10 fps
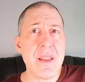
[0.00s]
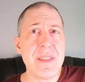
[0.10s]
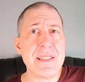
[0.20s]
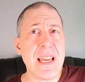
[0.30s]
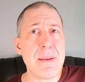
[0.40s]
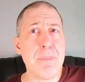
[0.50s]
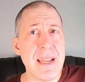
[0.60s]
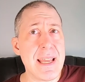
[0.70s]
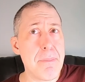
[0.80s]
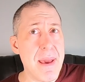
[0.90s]
This had
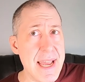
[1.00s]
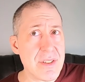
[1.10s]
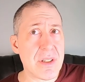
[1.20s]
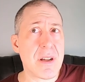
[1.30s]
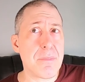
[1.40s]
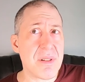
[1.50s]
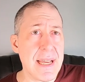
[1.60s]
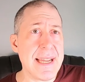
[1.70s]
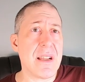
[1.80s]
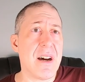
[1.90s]
been a major
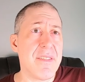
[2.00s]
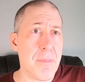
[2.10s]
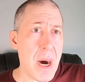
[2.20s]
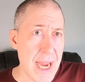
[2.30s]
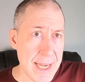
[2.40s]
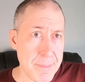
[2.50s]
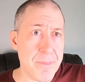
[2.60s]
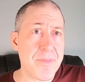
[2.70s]
complaint of mine.